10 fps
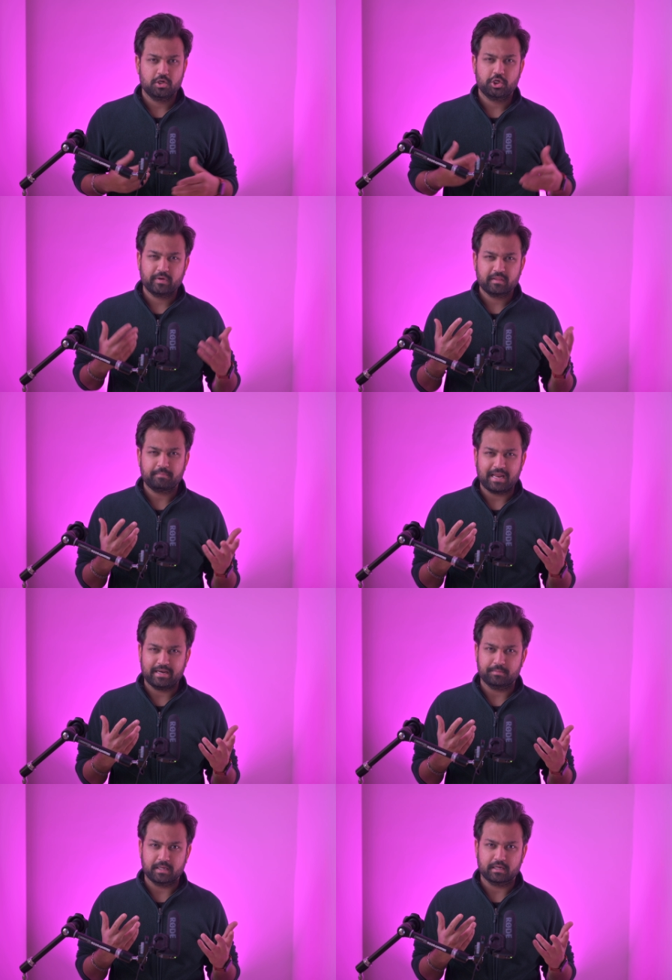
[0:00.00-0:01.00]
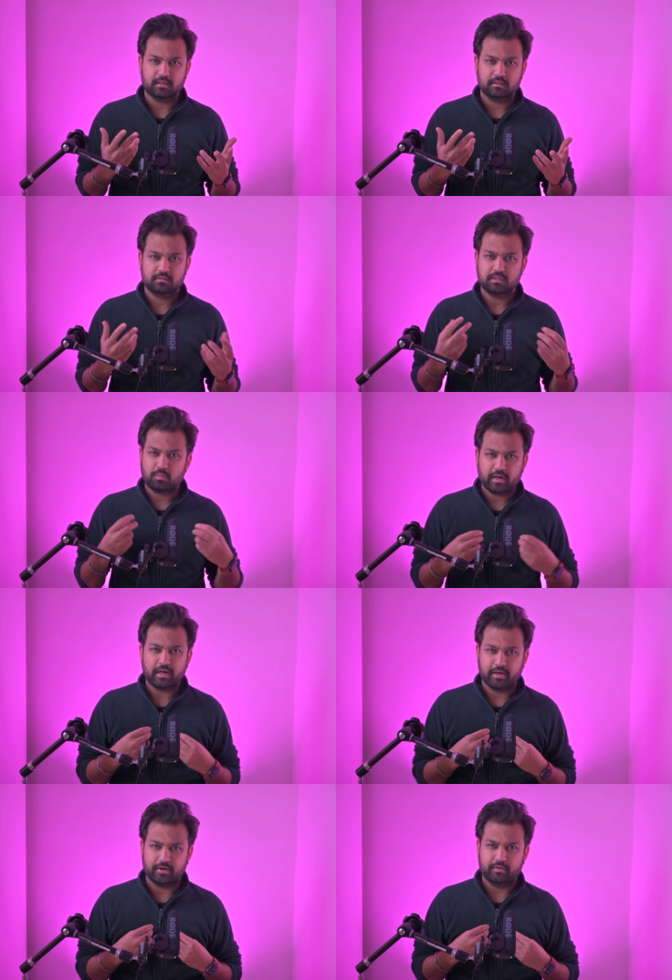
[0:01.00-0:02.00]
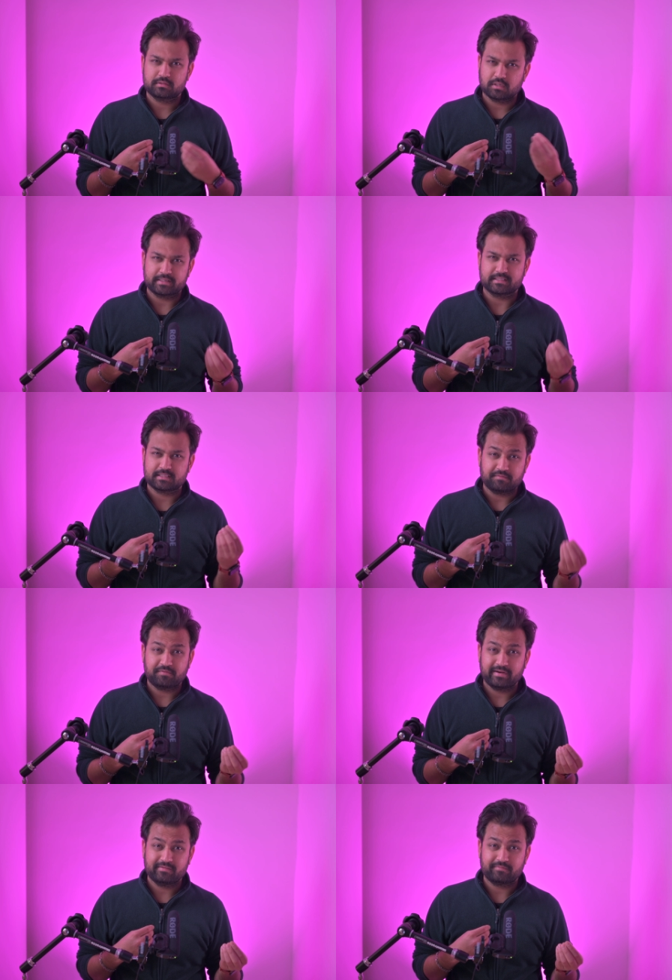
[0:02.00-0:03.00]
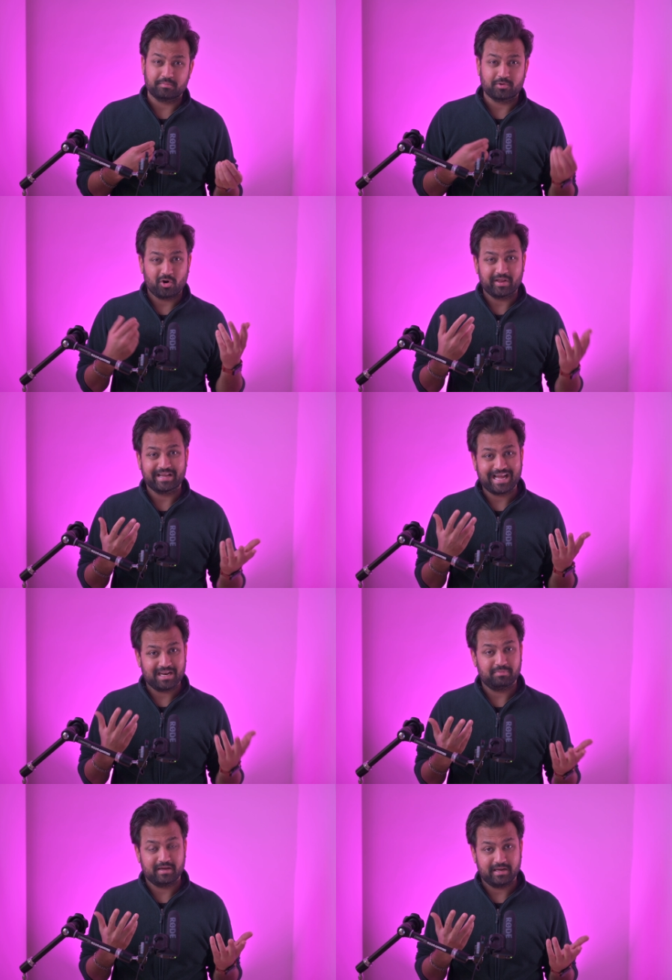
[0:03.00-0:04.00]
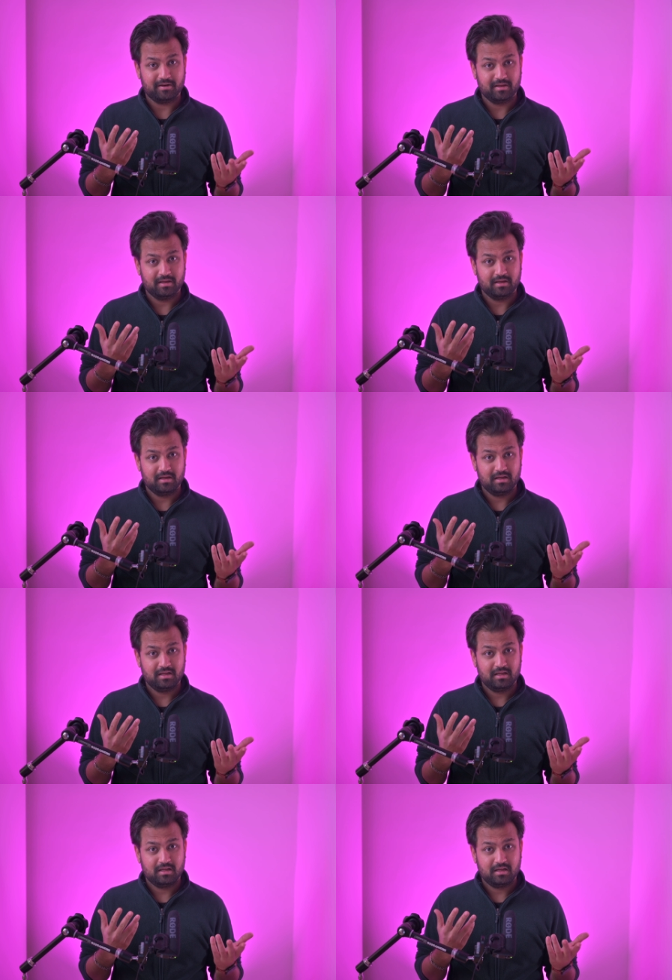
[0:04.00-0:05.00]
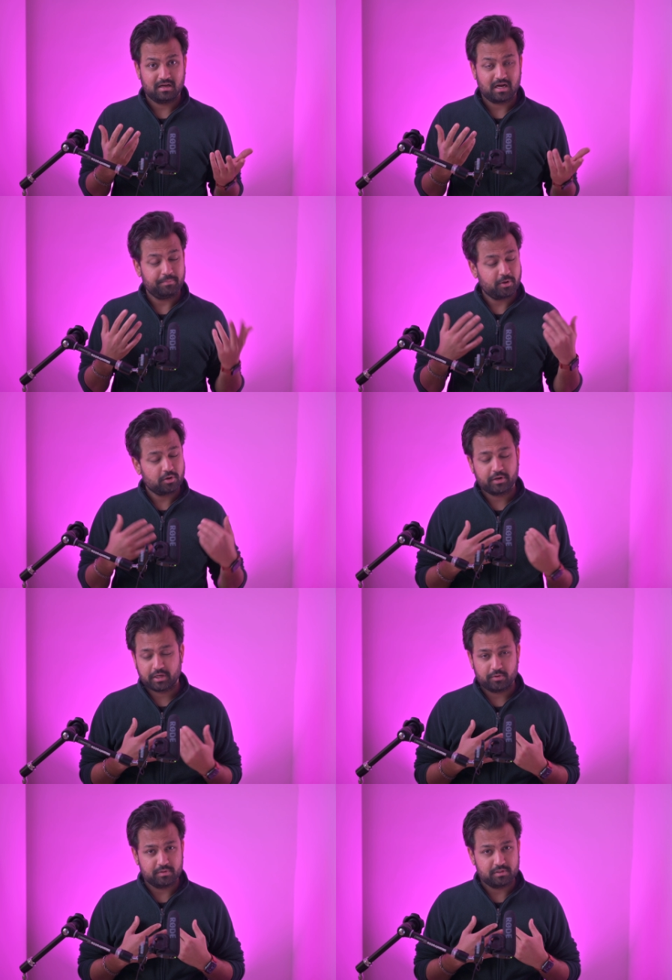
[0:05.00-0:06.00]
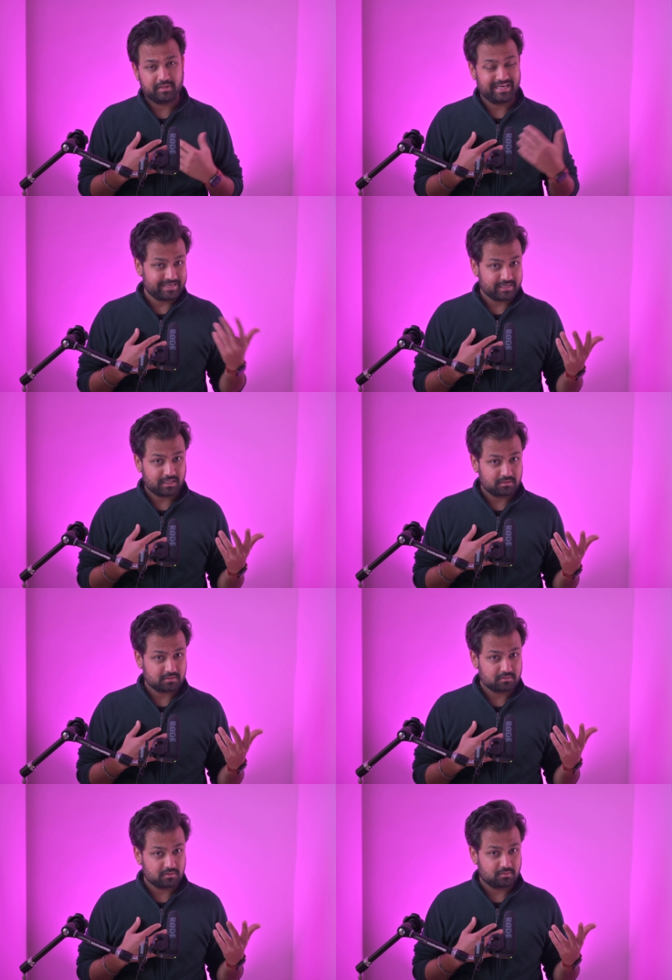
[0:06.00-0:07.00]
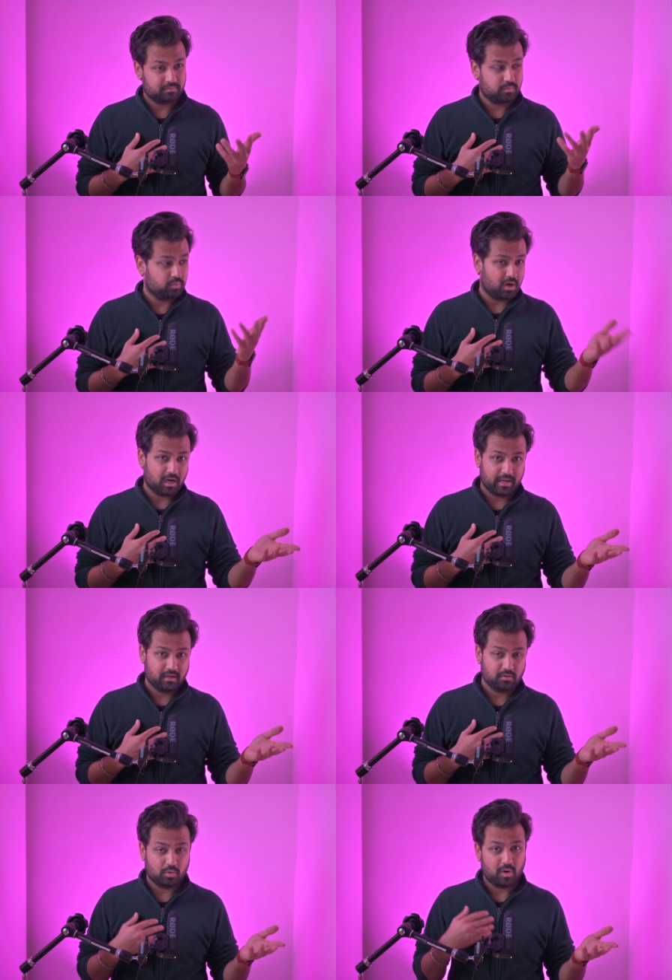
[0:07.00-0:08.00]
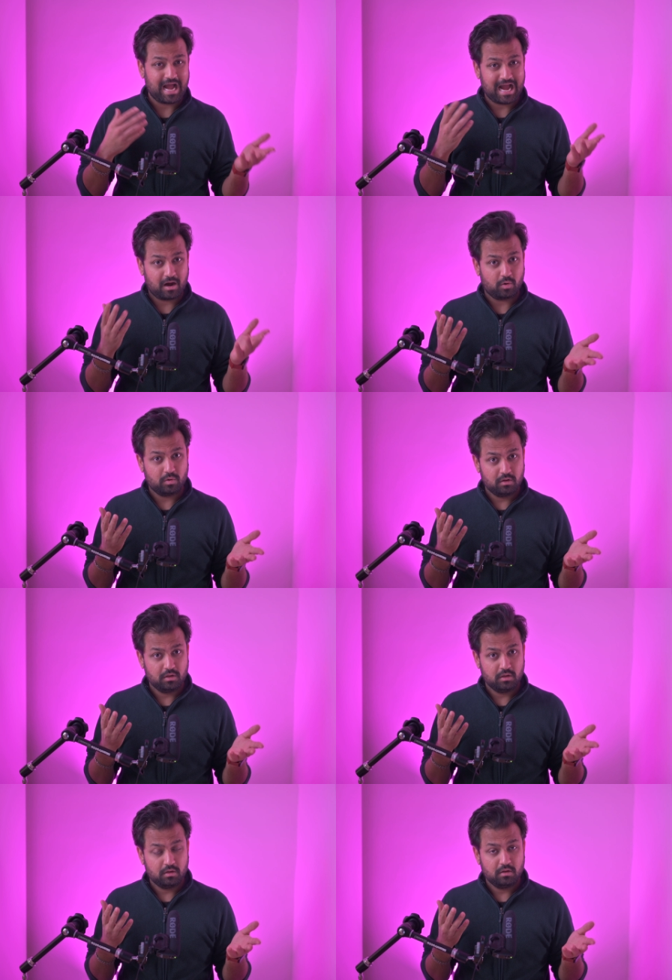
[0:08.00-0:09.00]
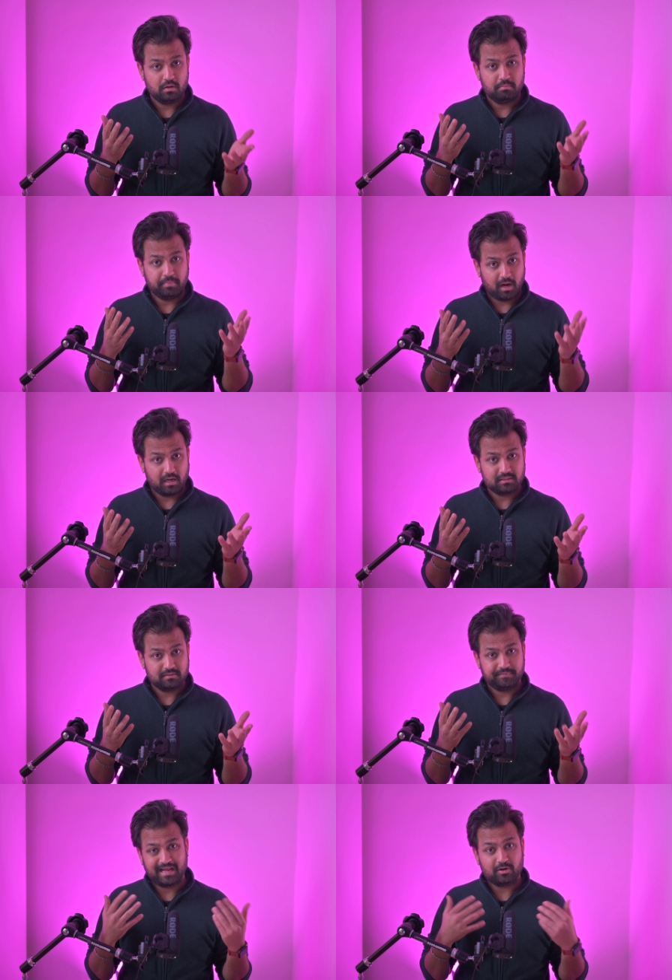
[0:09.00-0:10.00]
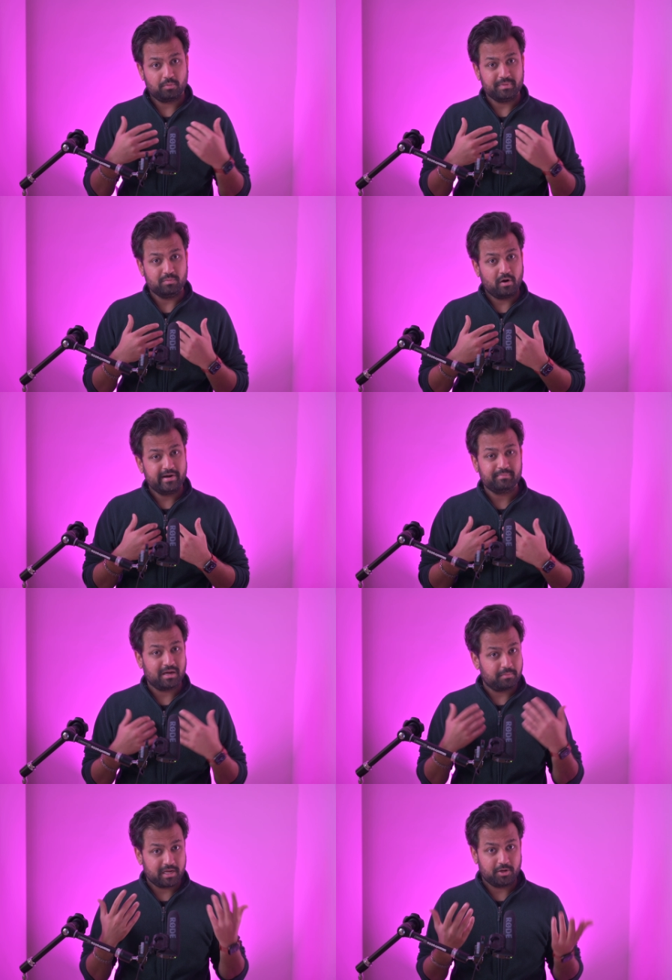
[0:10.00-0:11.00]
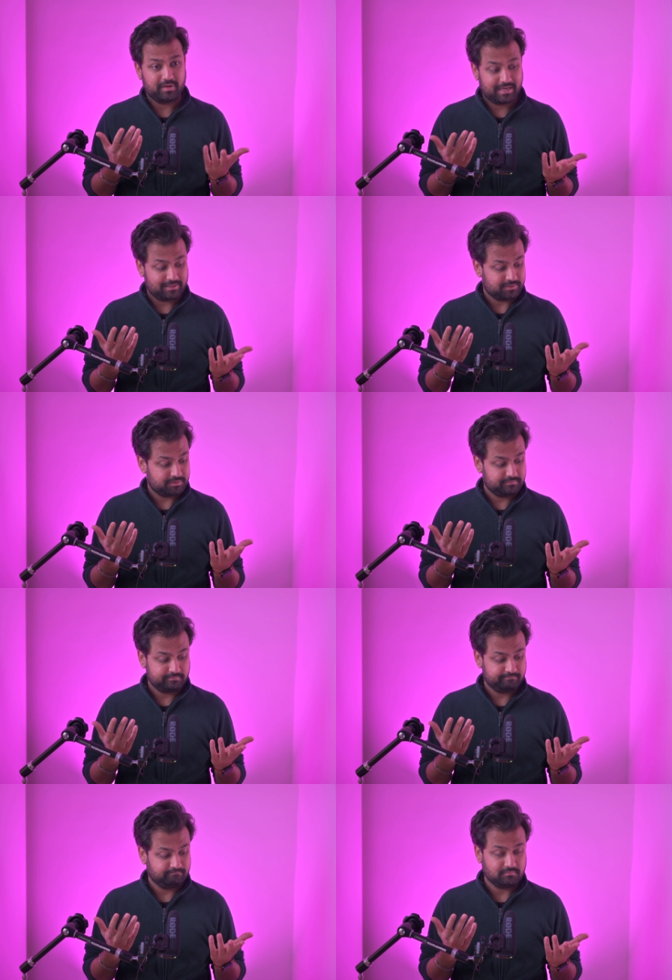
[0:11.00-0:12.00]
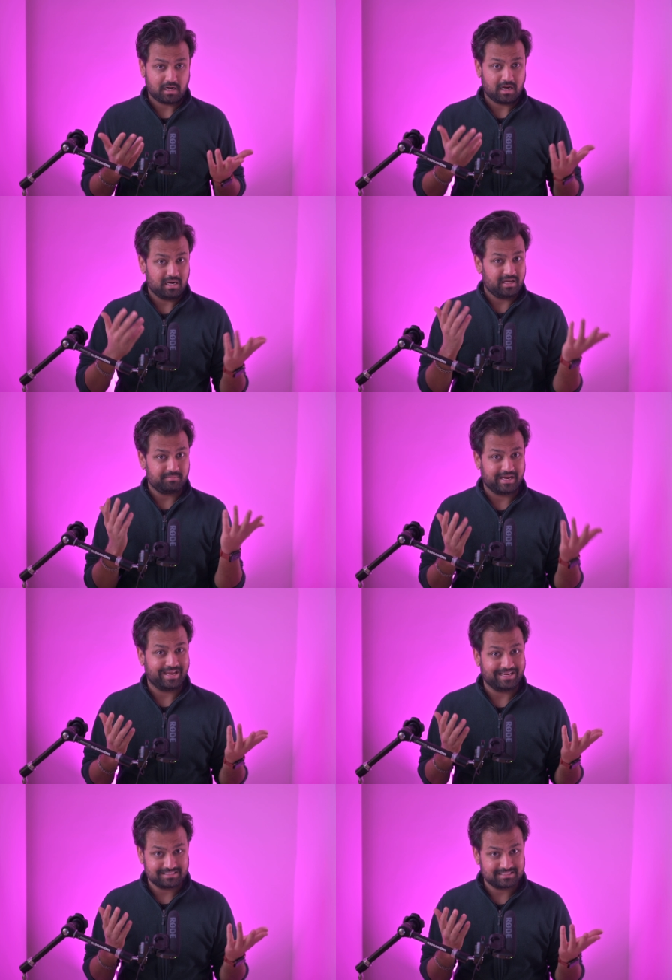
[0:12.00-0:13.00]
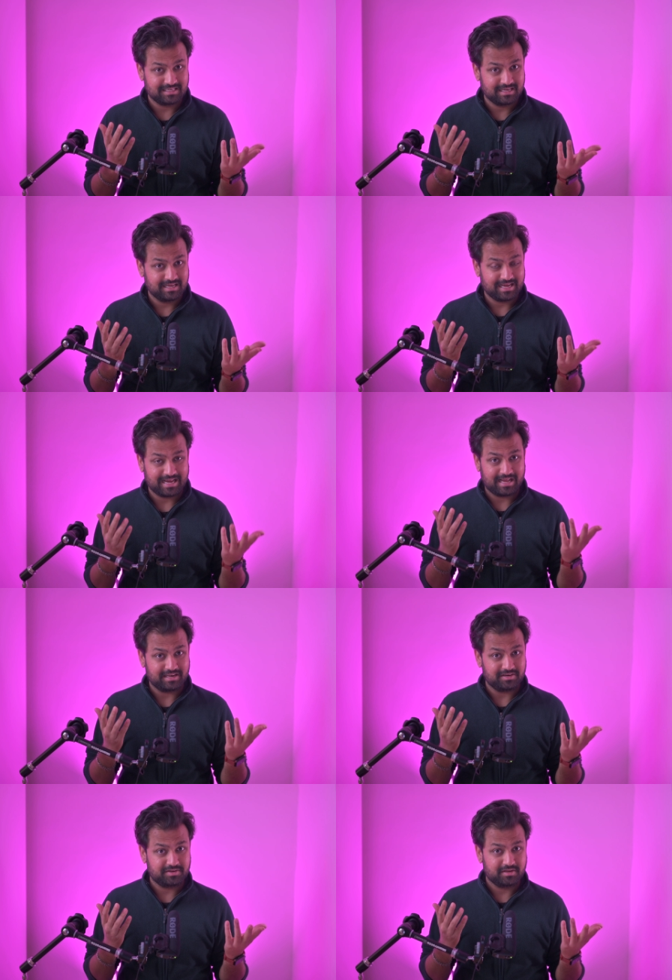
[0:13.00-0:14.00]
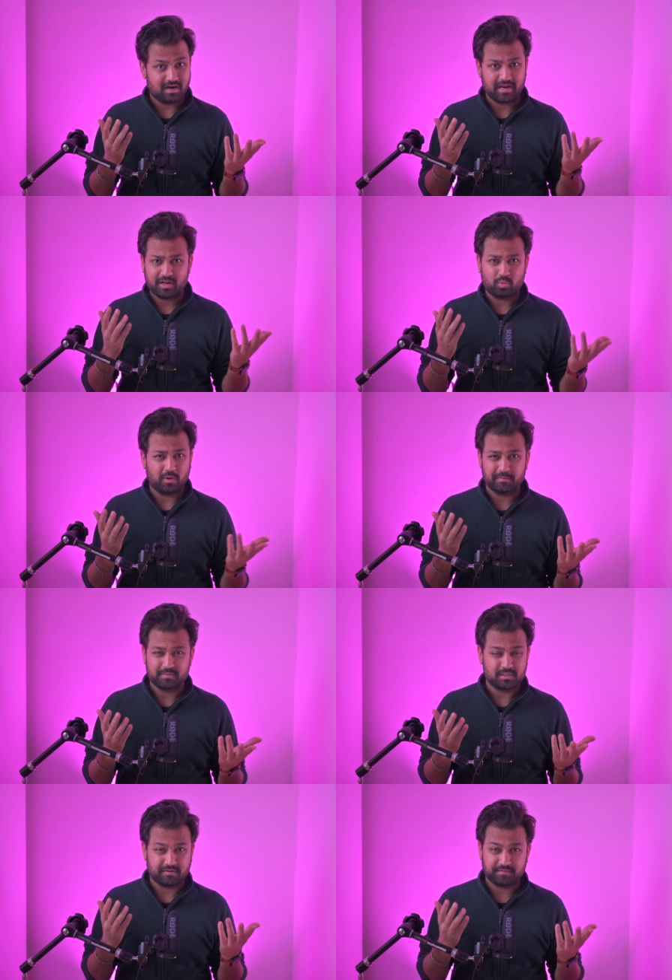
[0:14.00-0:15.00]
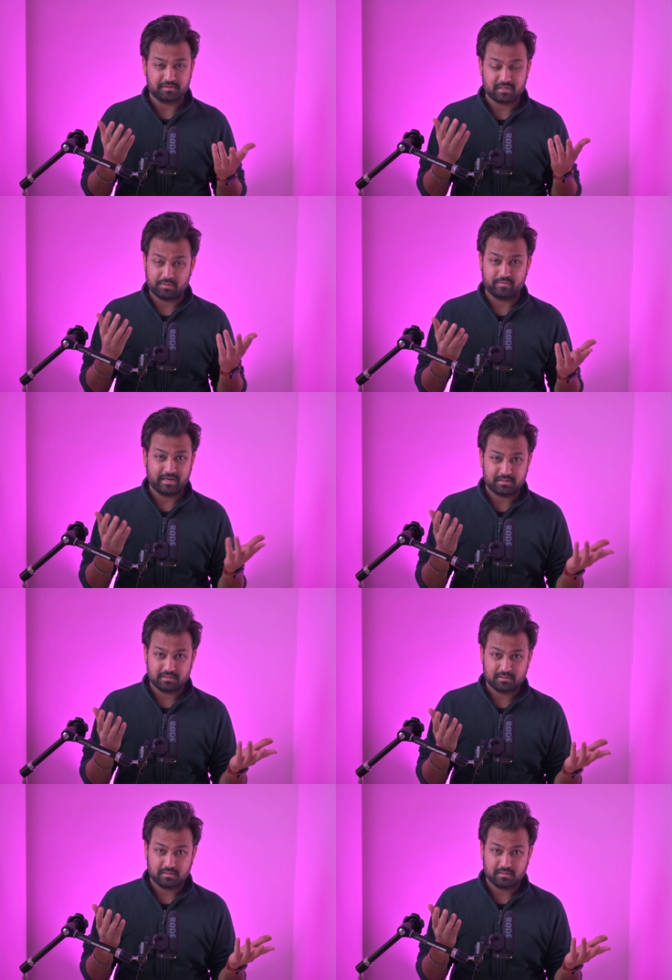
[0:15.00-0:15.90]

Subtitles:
During the pandemic, someone I know started suffering from chronic hand pain. I'm not going to go into the details of why or how, but that got me worried about my own hands. I like my hands, and I don't want them to suffer the same fate.